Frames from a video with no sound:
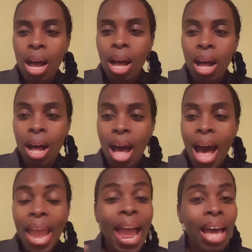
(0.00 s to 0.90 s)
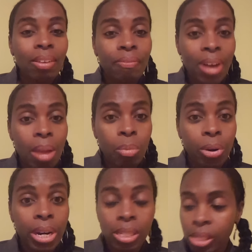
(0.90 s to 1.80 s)
I had
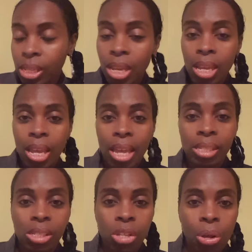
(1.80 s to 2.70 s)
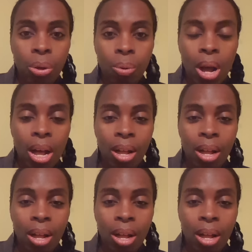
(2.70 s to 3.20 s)
fibroids, and so